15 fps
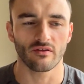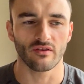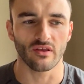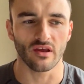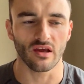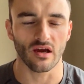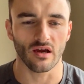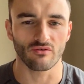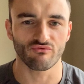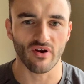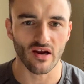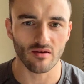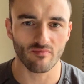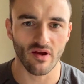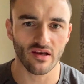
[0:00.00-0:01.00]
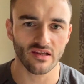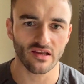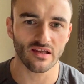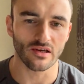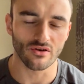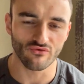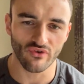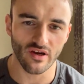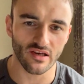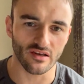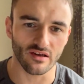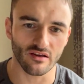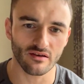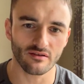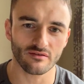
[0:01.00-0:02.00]
the recommended
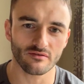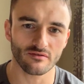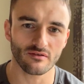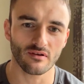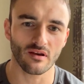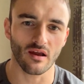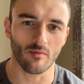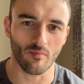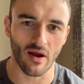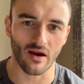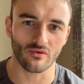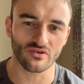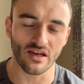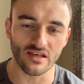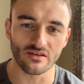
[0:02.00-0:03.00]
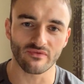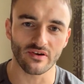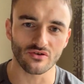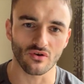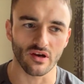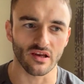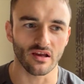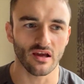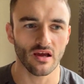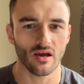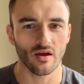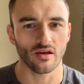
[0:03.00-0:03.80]
ingredient amount individually.